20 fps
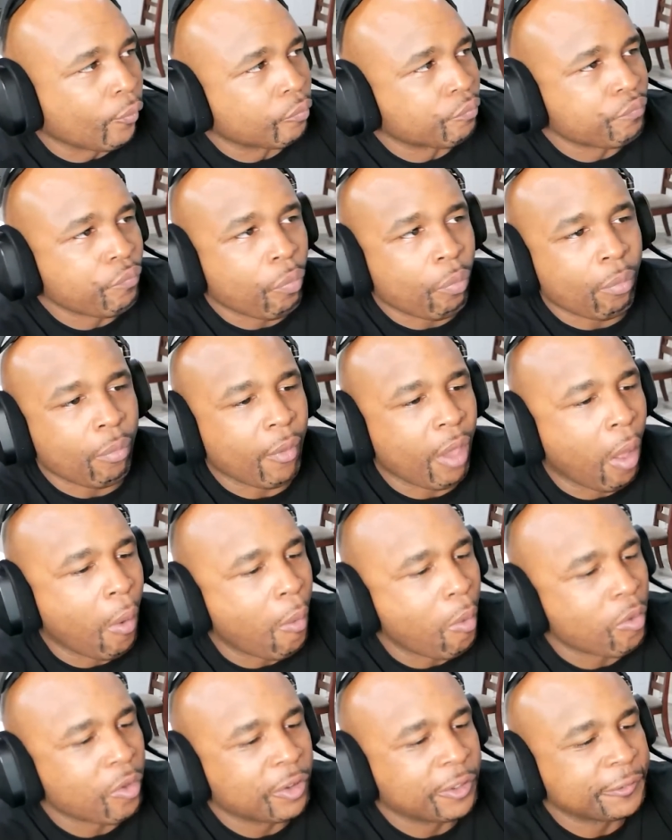Yep, and I
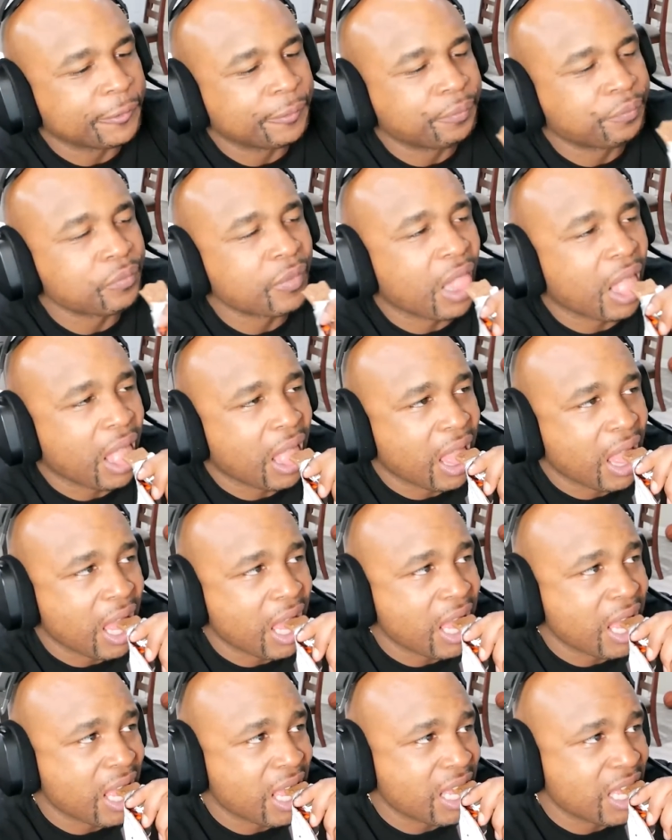can't wait to write
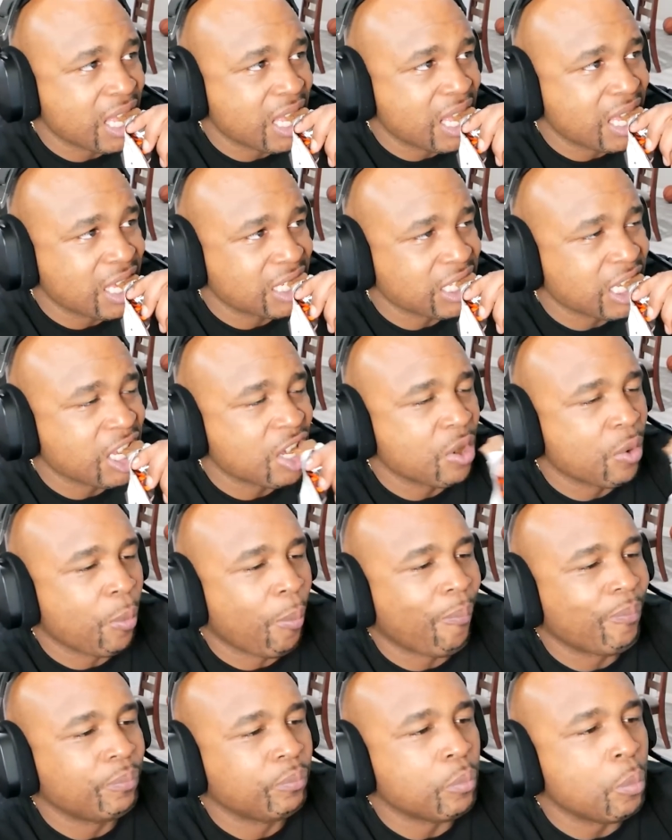all about it in my
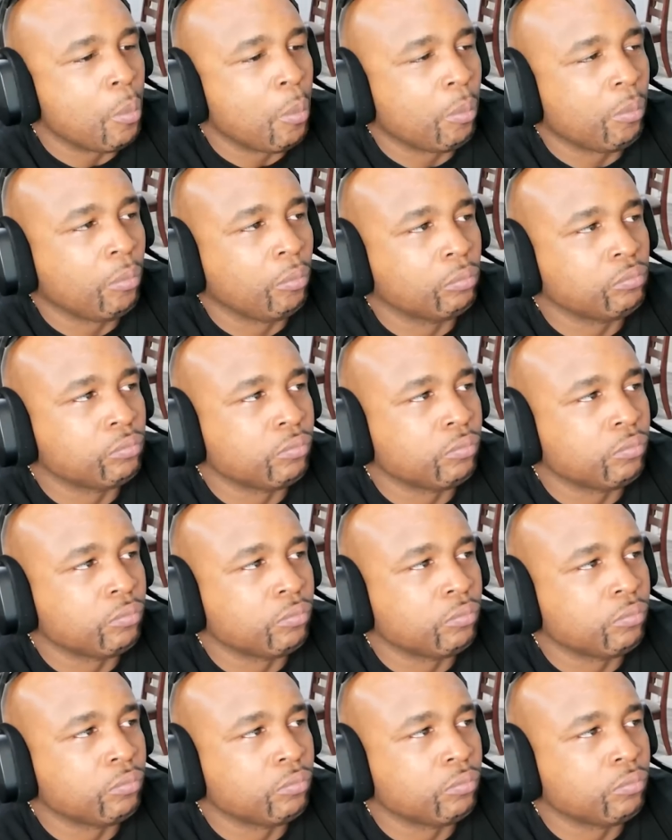health journal.